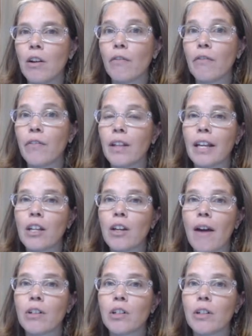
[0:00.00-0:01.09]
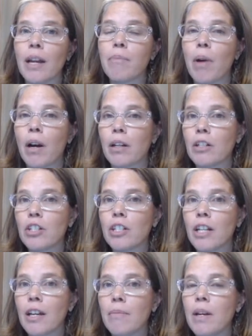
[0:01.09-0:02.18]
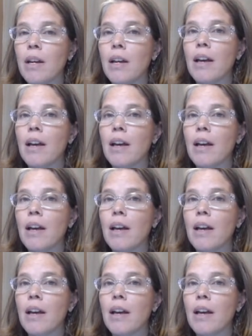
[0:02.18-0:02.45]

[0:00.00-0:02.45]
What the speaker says: you don't feel like you have a great partnership,